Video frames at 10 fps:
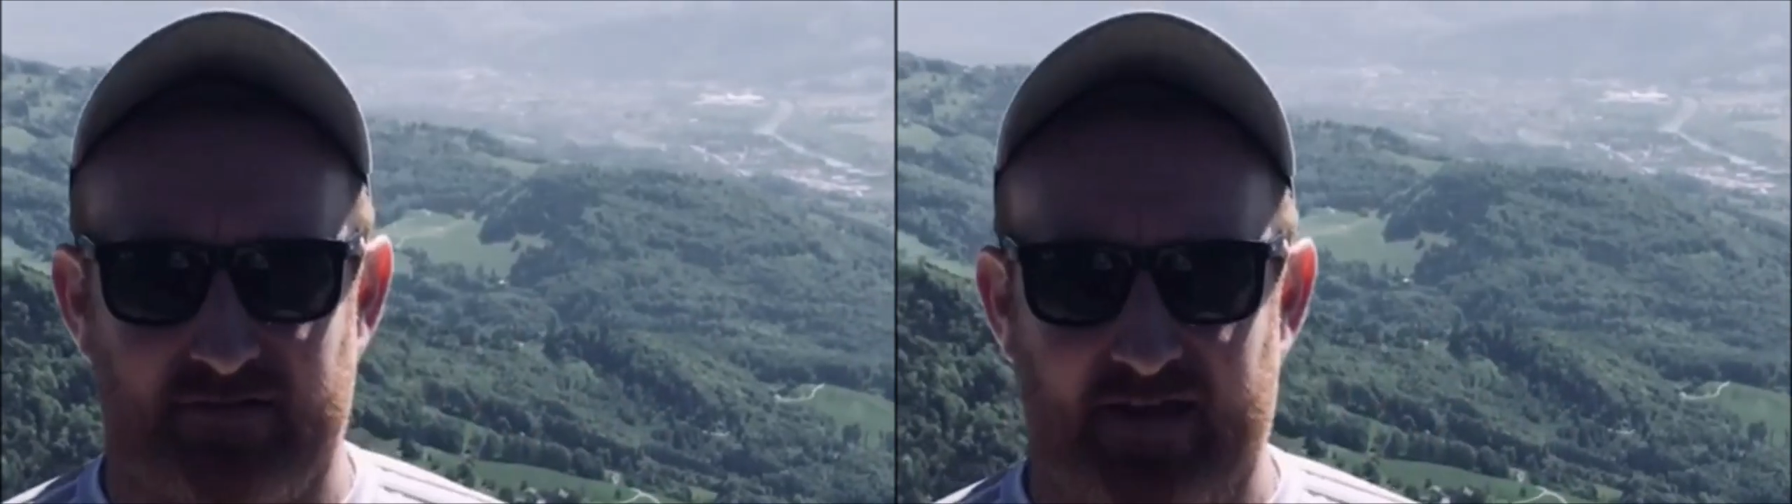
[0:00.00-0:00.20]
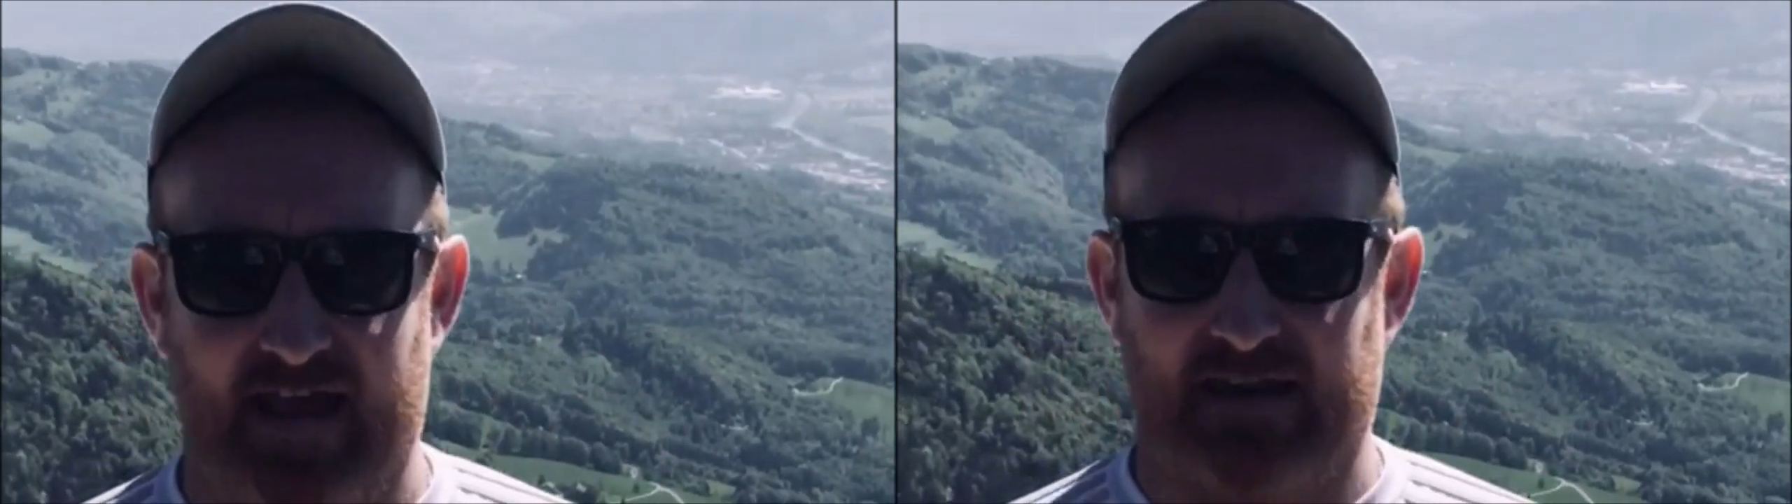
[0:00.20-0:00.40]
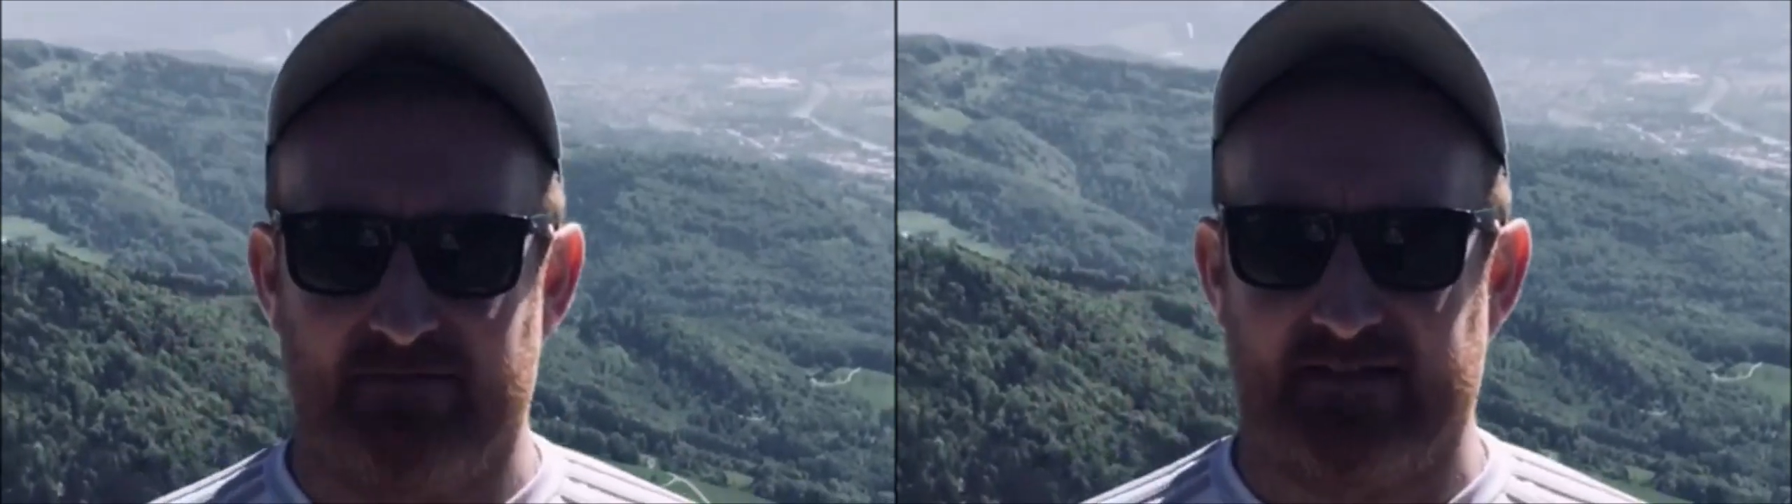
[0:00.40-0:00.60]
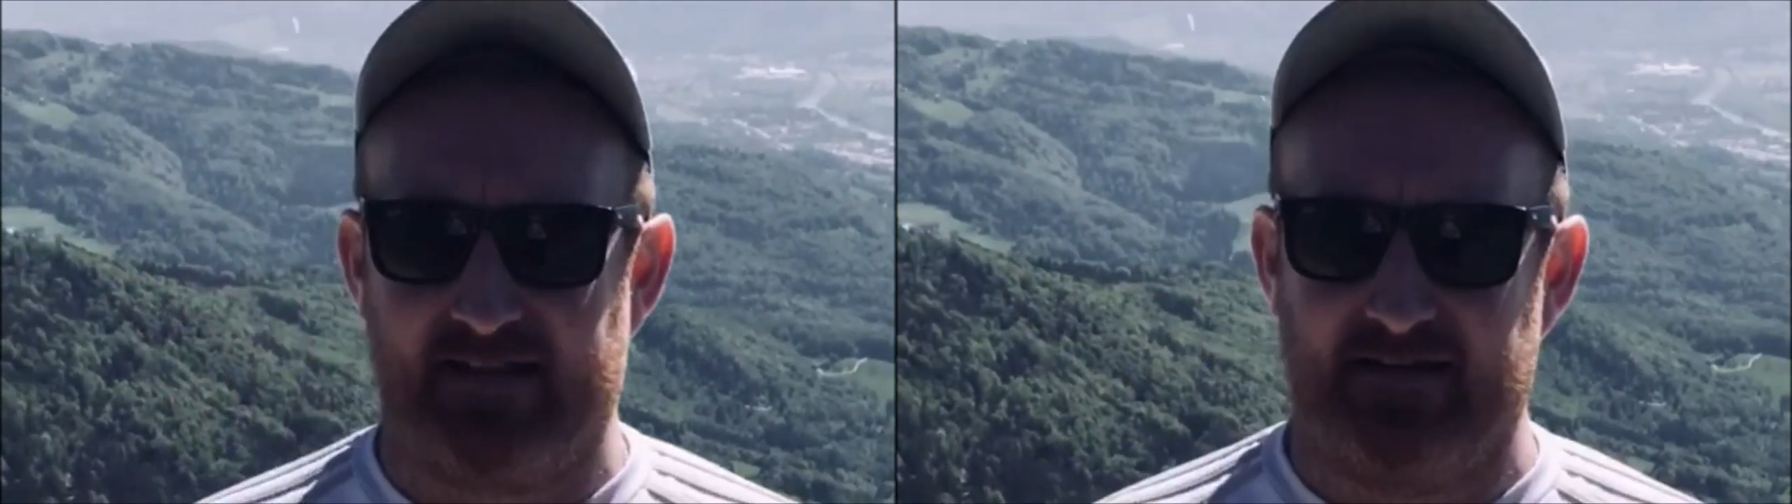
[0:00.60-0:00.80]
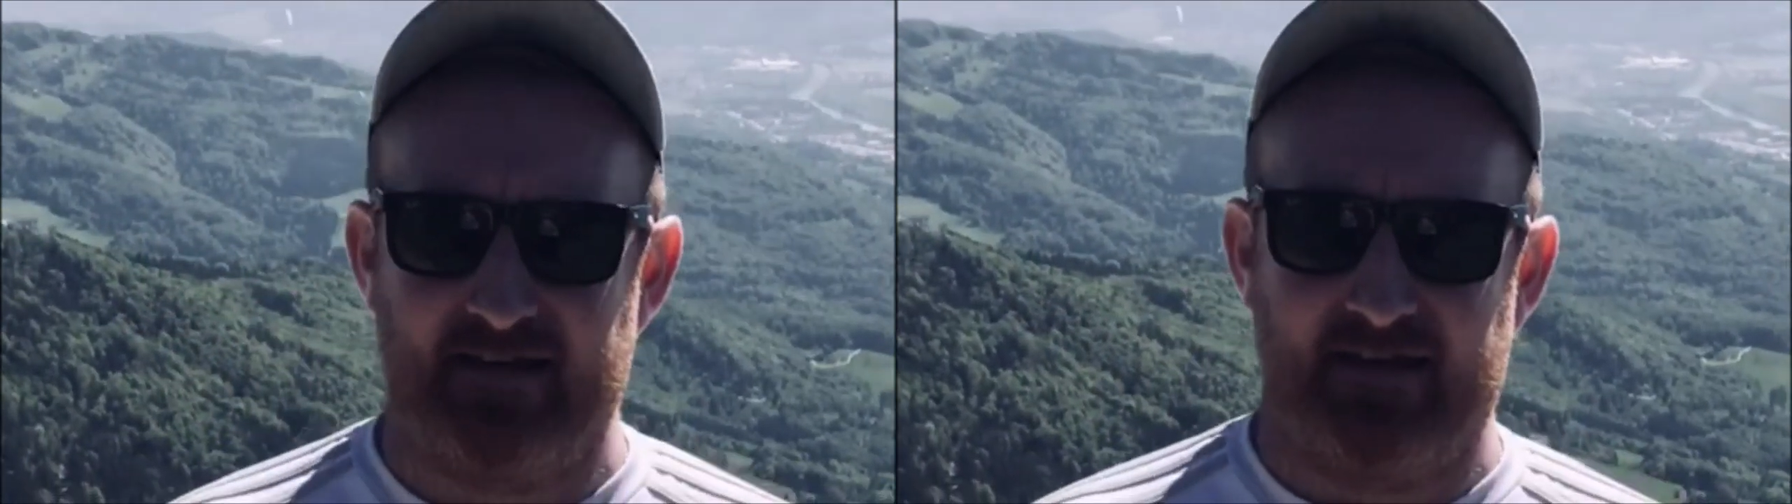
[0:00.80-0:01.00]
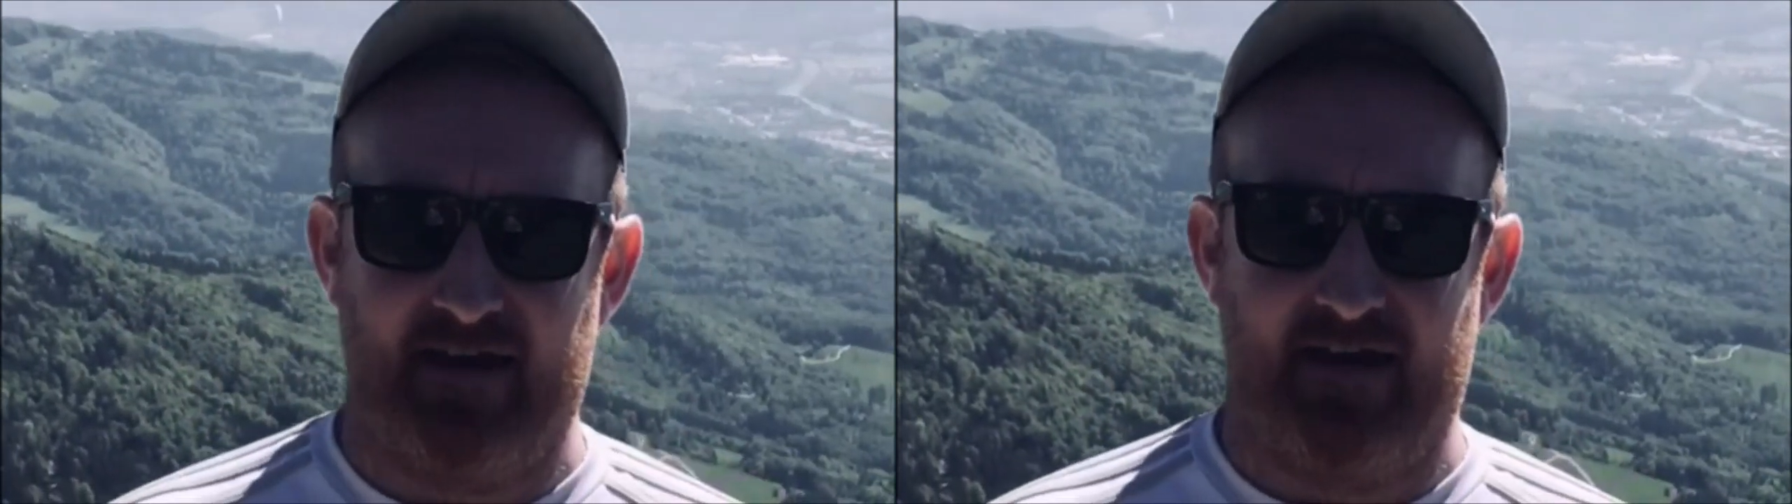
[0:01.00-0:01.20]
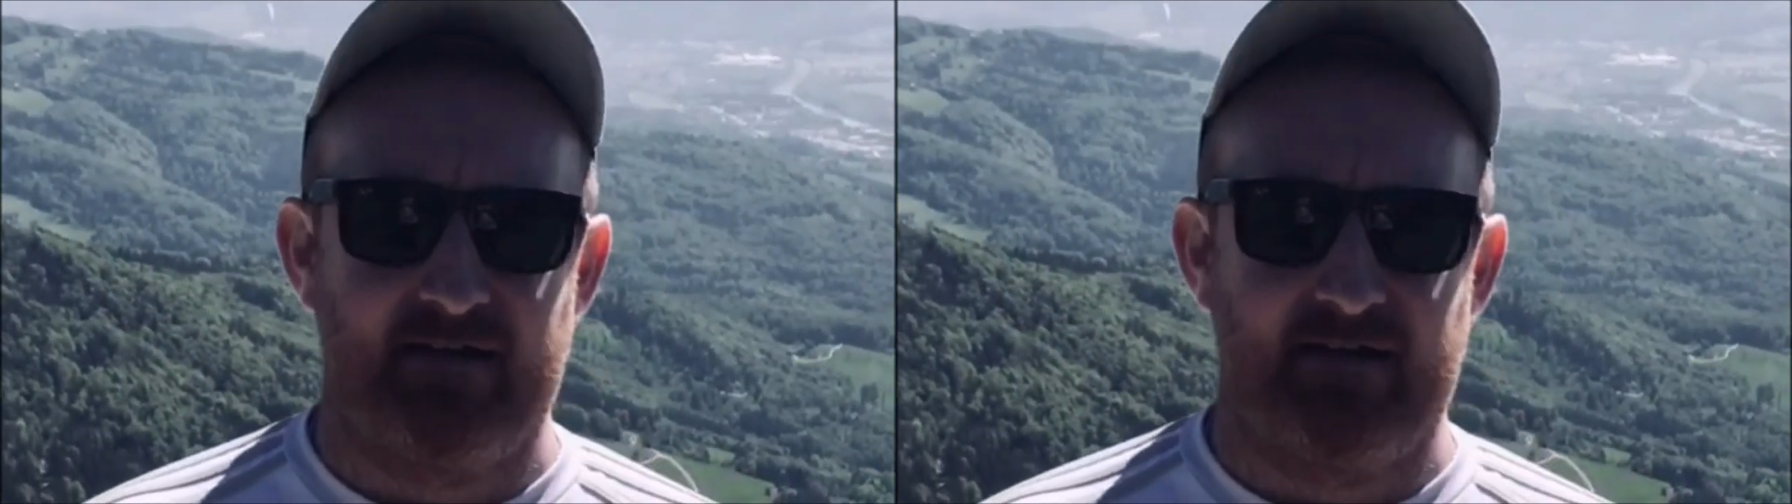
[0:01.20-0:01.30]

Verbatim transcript: were saying. It was nothing like, uh,